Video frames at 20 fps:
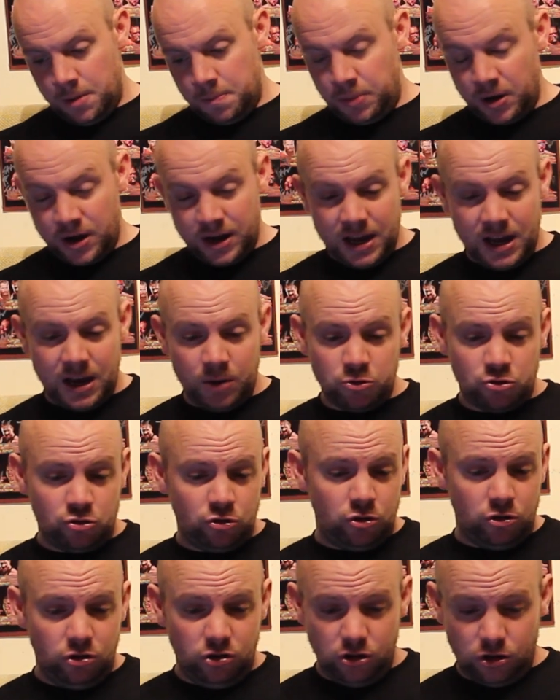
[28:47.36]
But it was
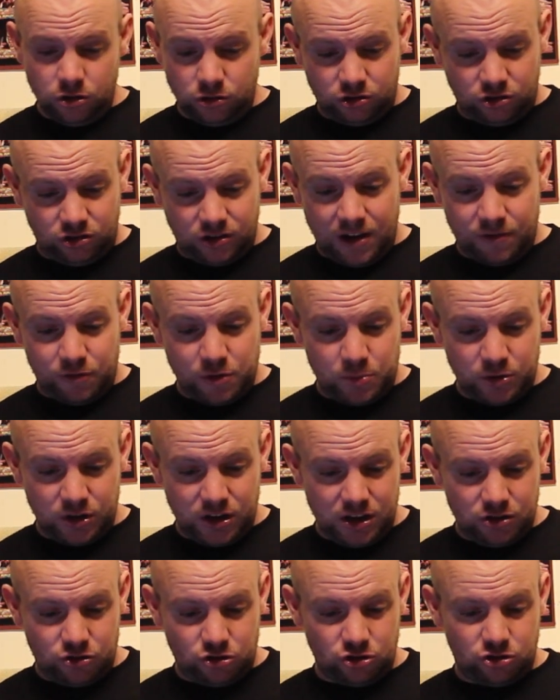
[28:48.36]
really, really good to see
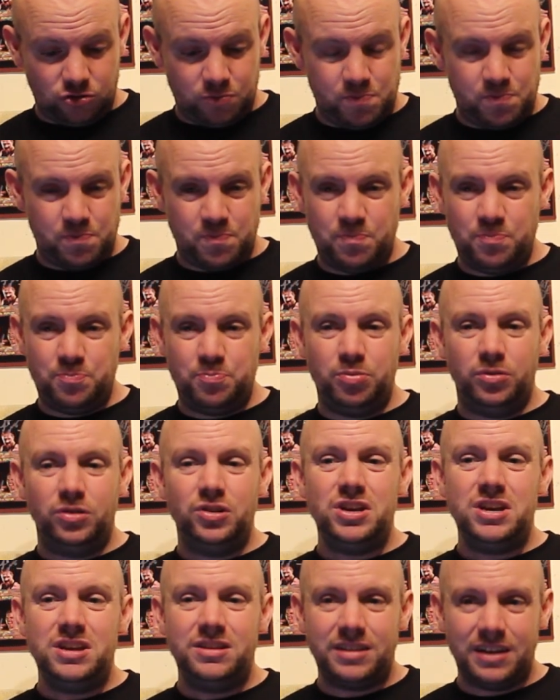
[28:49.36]
everybody just
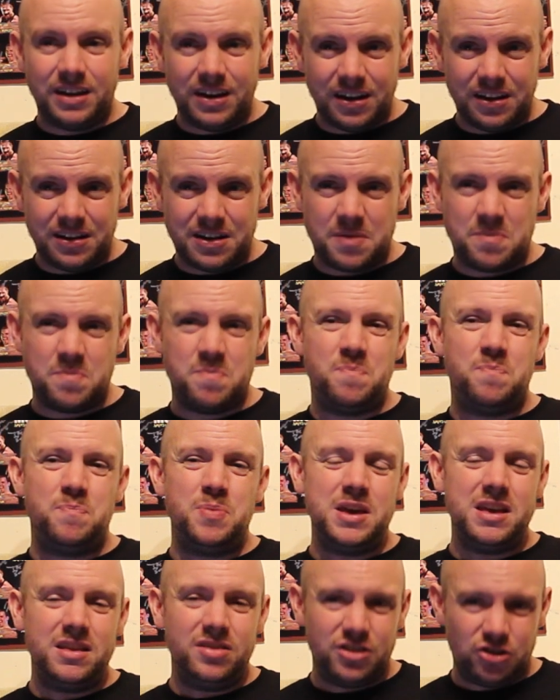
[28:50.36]
bleeding and
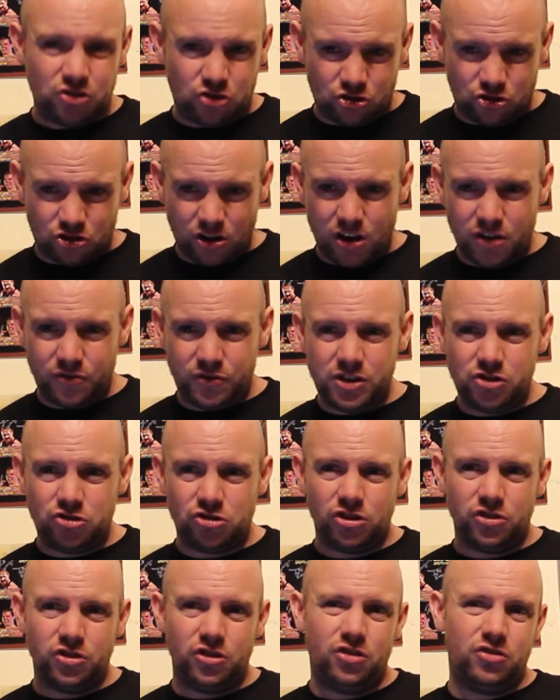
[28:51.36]
beating the shit out of each
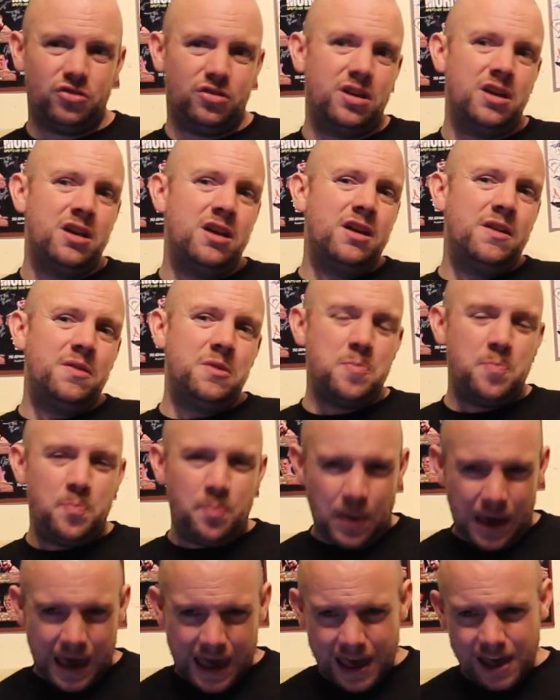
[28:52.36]
other, and the
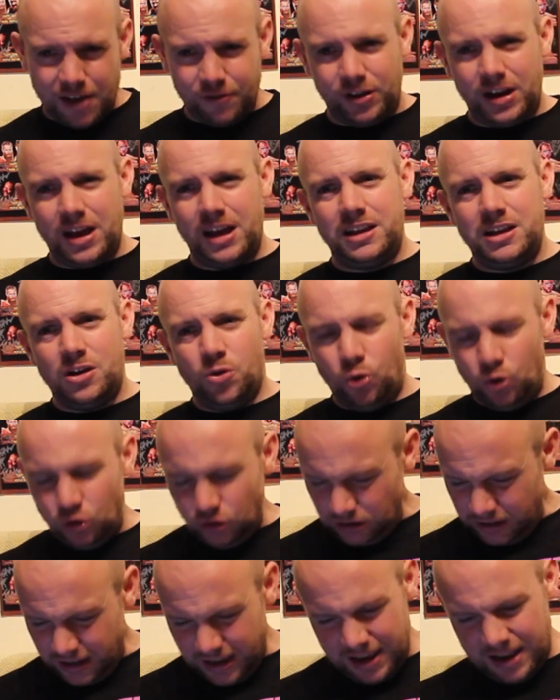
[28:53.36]
Bev and Eddie
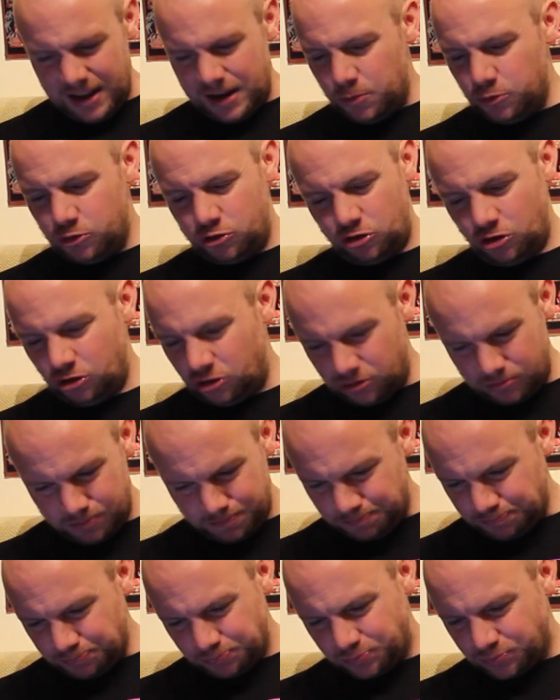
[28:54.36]
Only, and it was
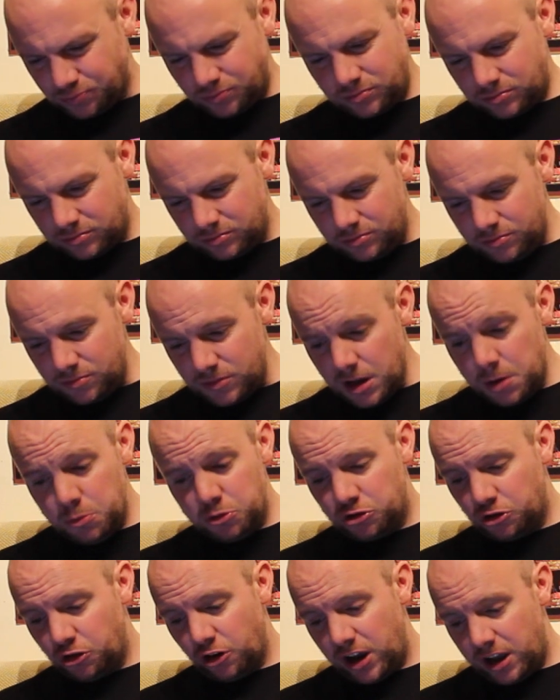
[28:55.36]

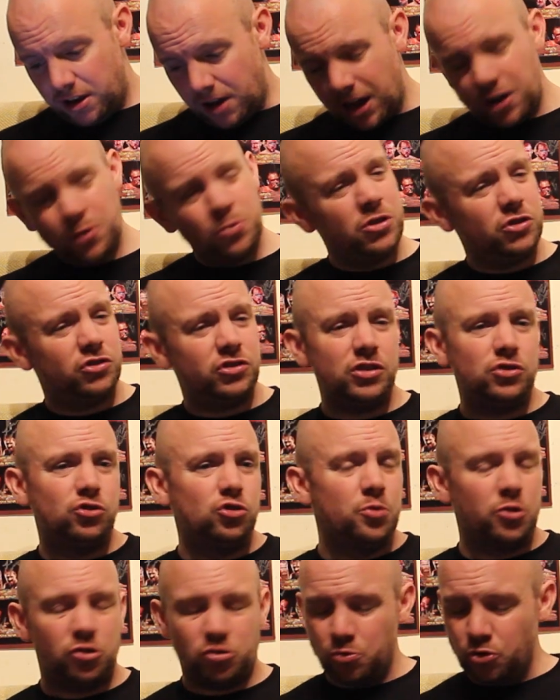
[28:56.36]
great. I don't want to say
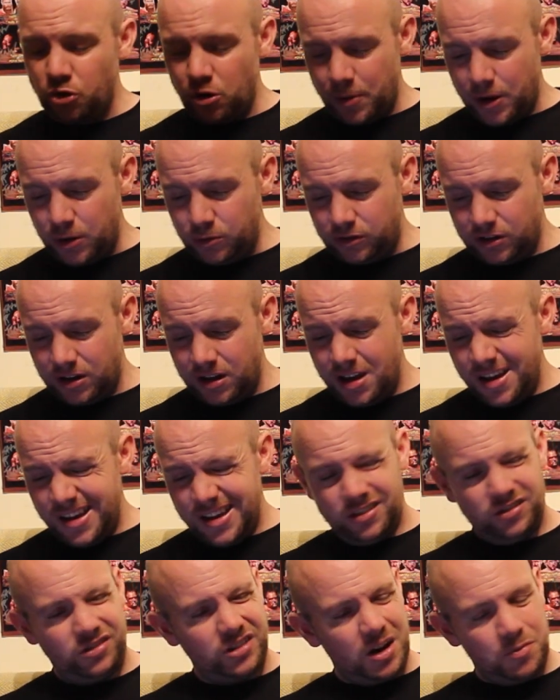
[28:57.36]
too much more about it.
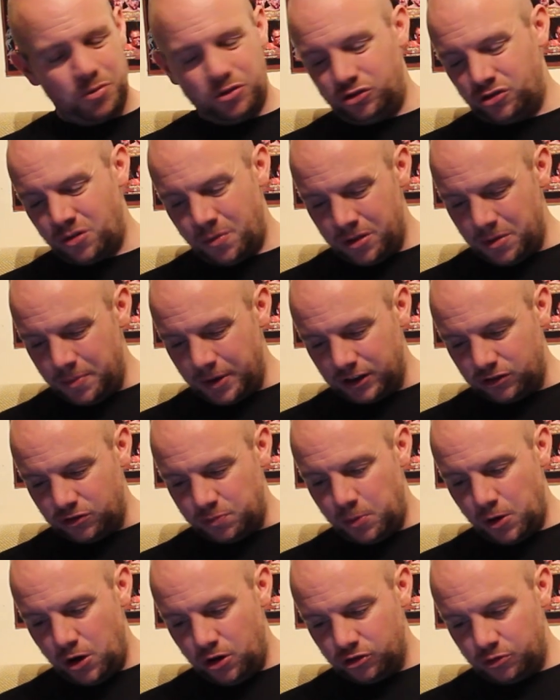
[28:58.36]
Said about some of the big
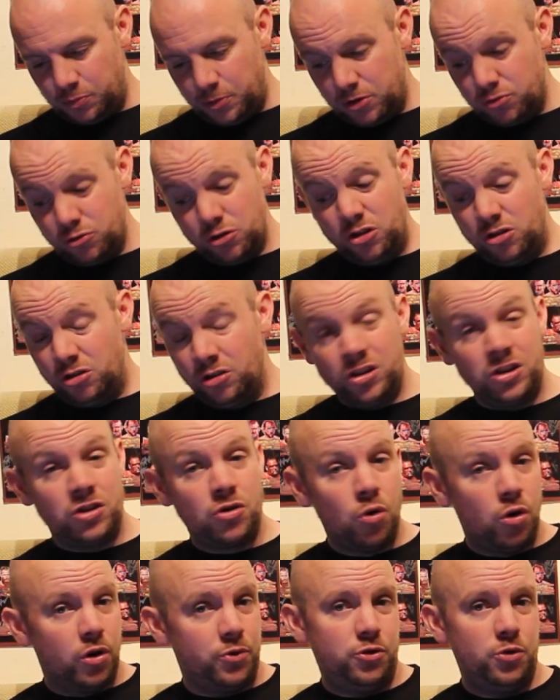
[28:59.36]
spots, but really, really
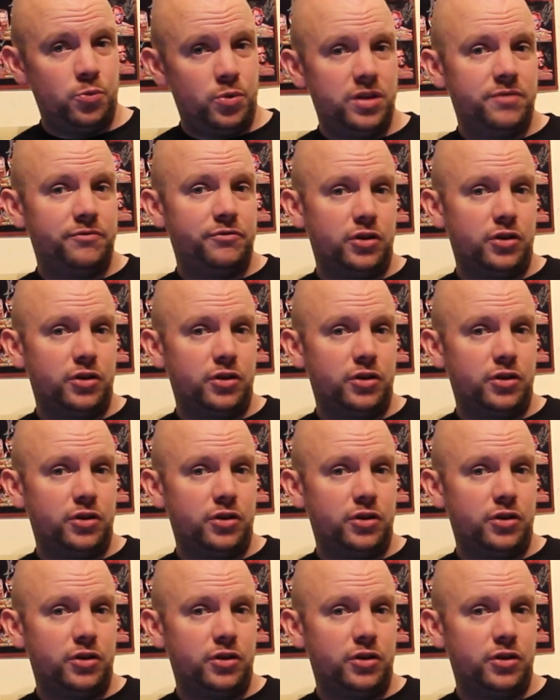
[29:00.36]
go out your way and